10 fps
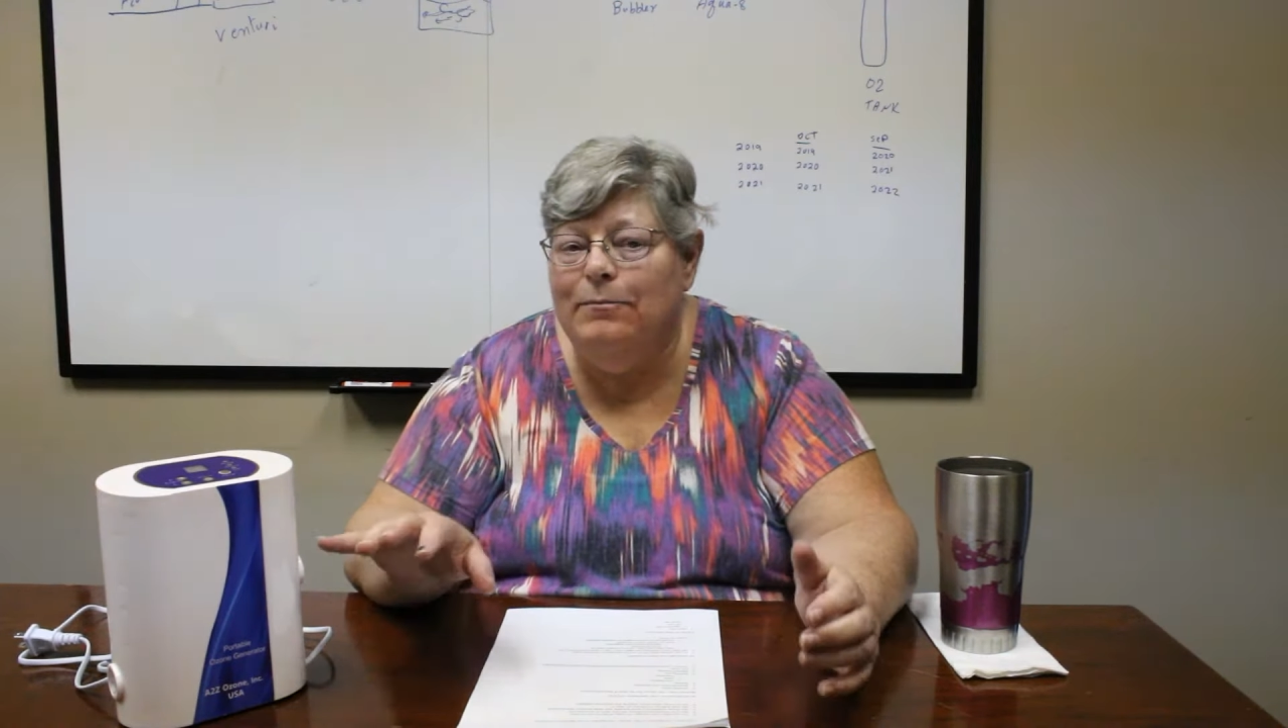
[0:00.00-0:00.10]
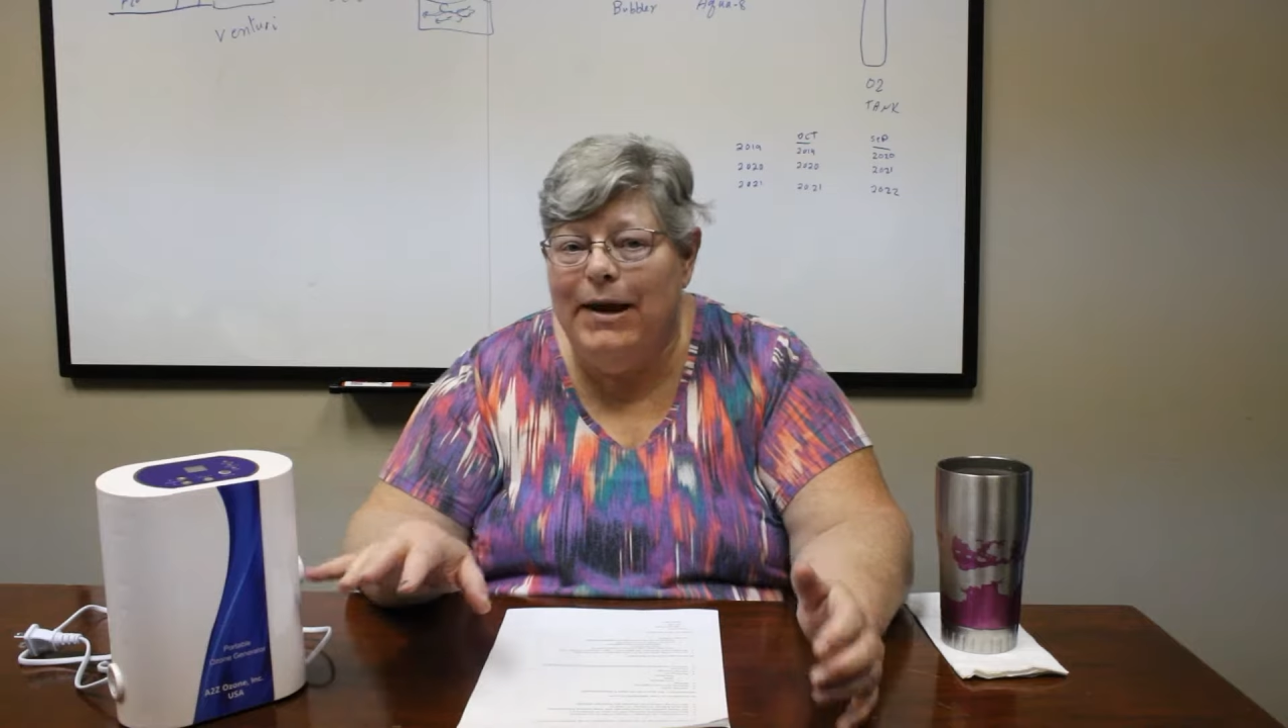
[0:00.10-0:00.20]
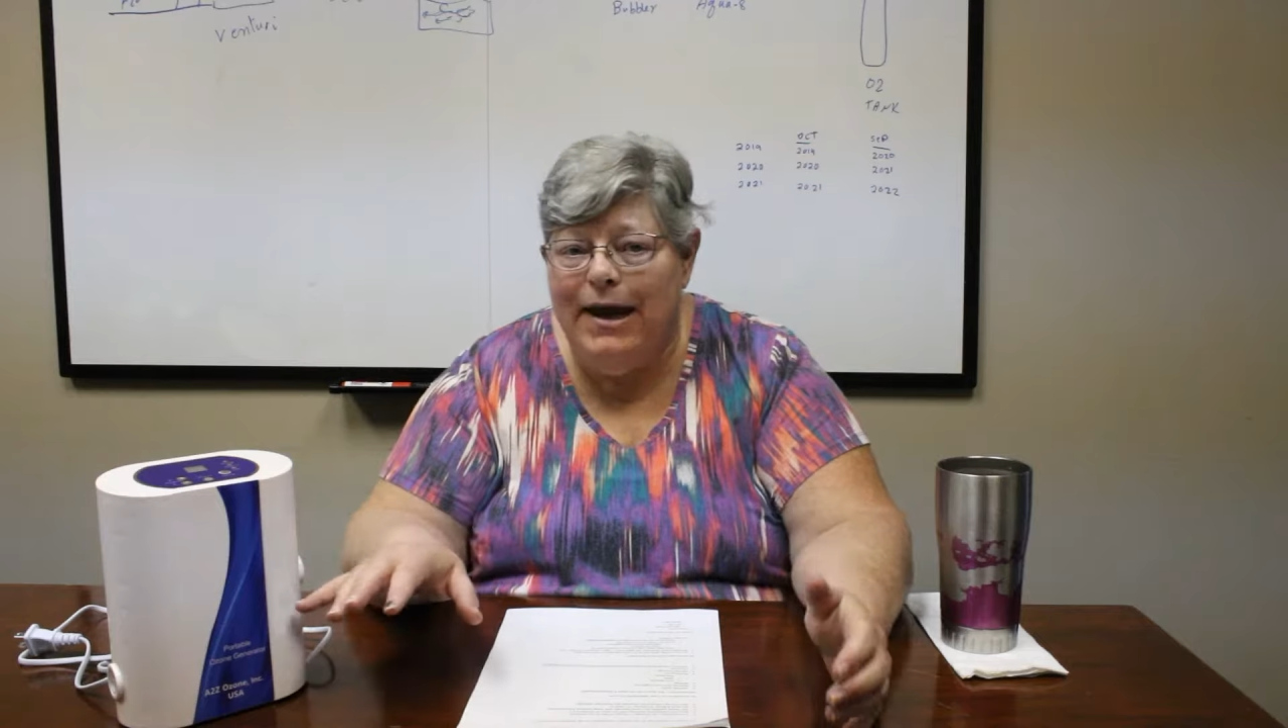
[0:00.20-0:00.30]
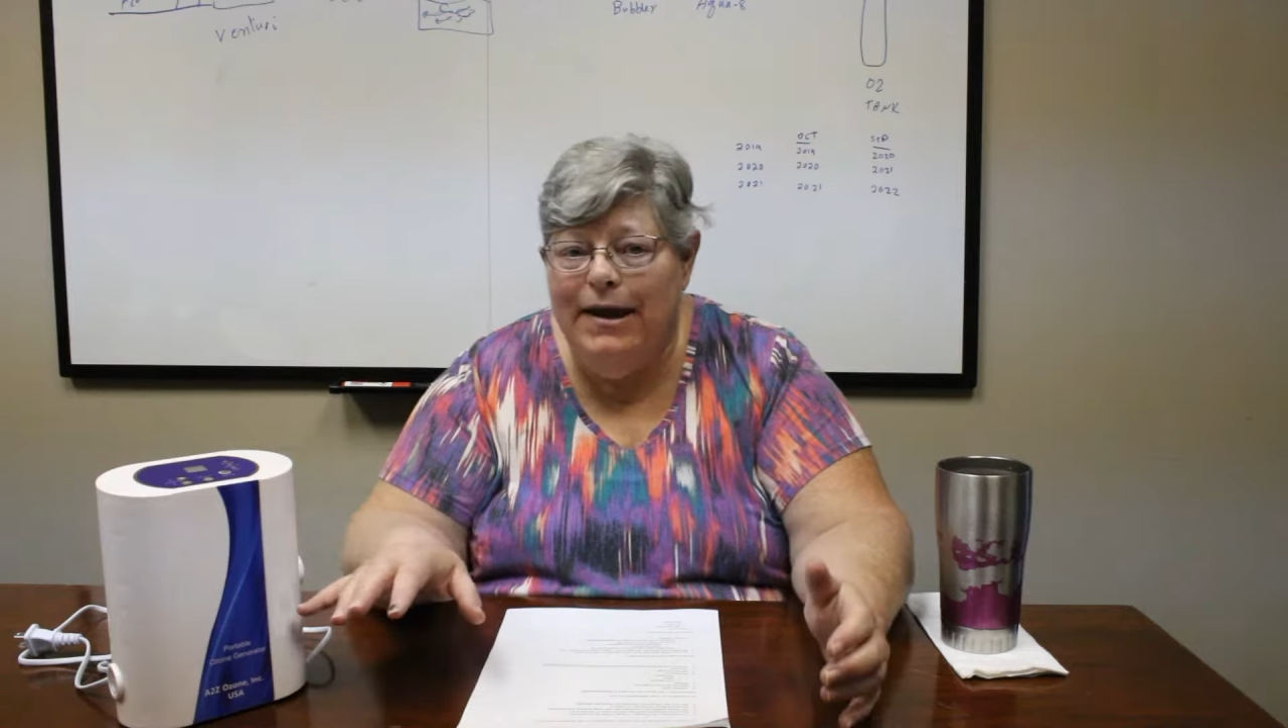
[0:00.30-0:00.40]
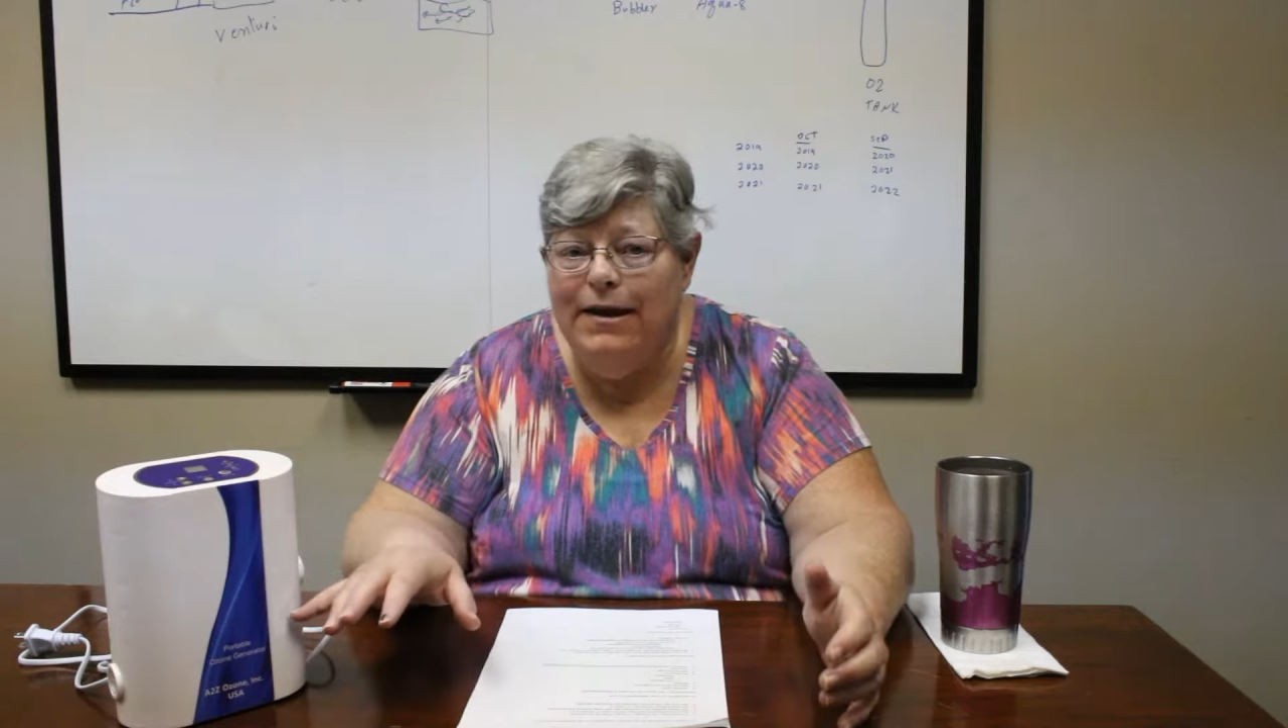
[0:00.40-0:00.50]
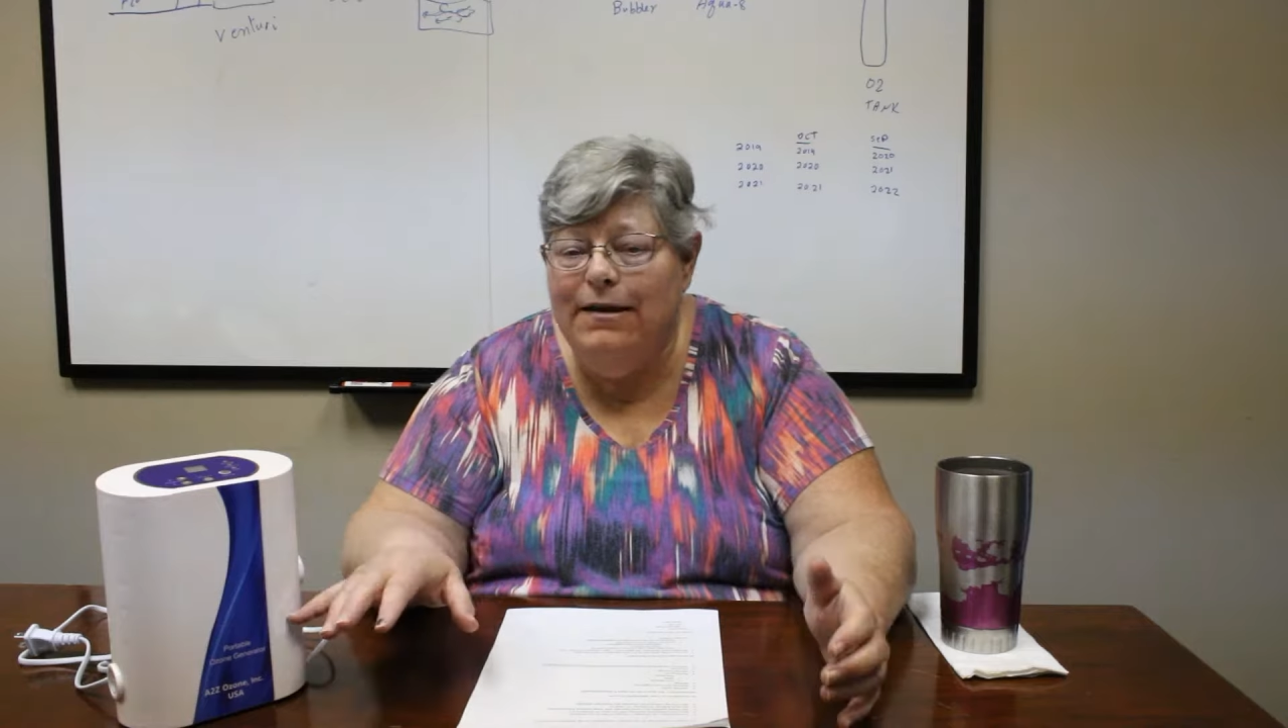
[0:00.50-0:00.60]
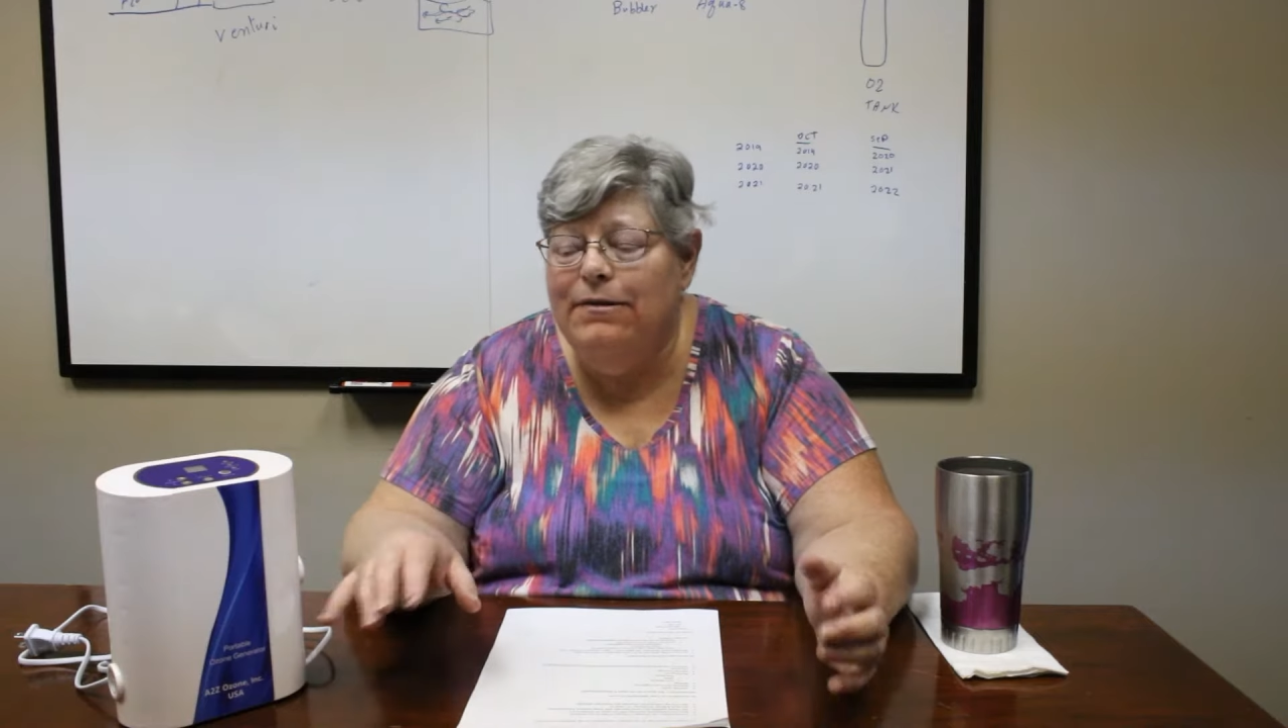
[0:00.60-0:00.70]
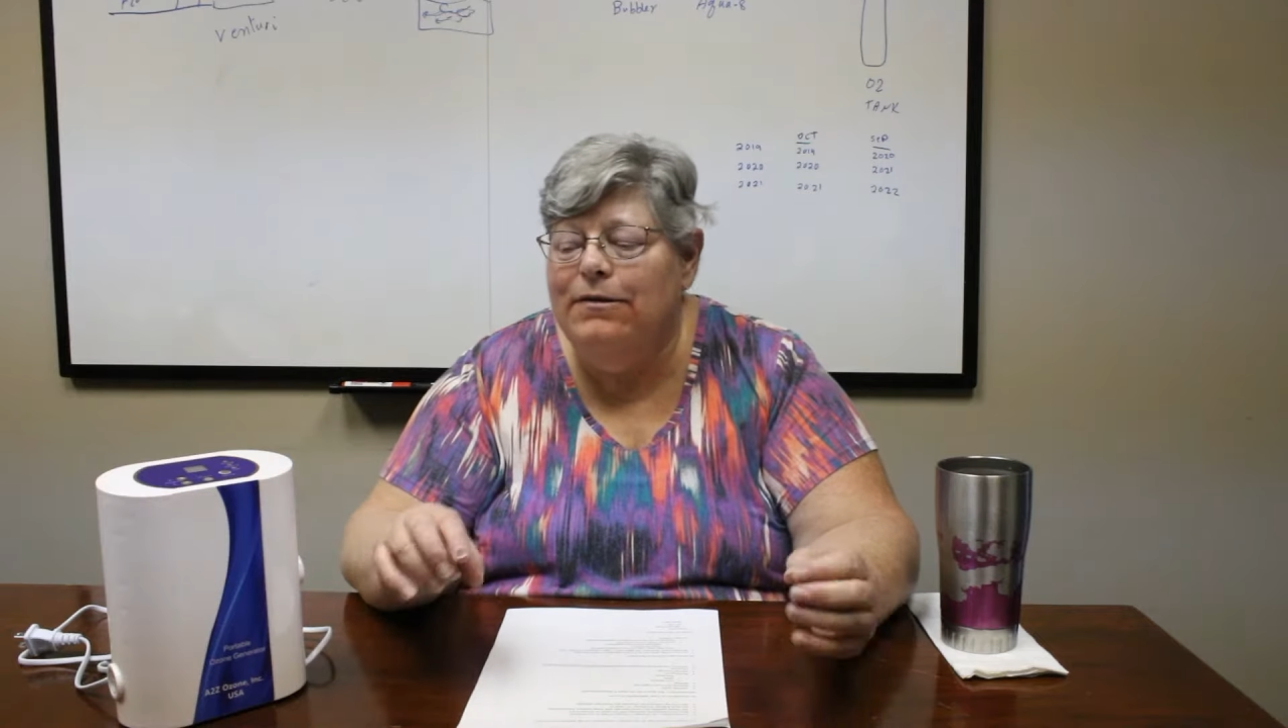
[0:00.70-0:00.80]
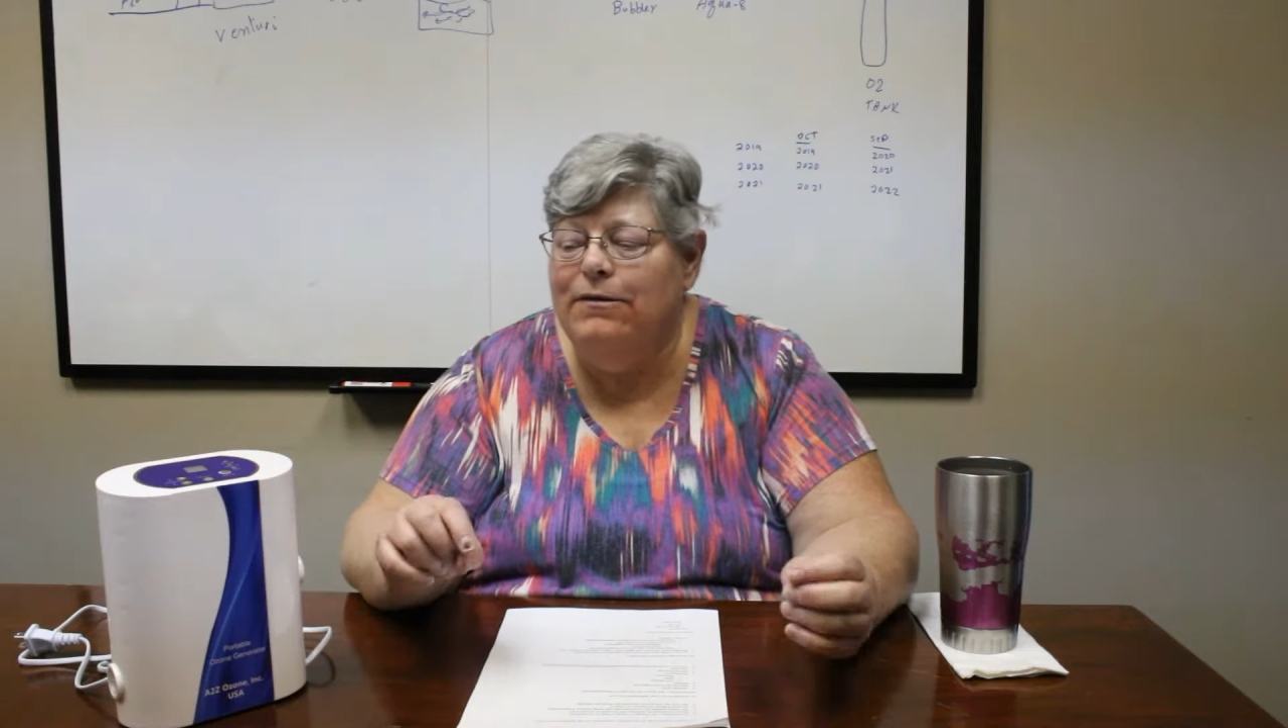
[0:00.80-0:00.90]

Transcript: bathe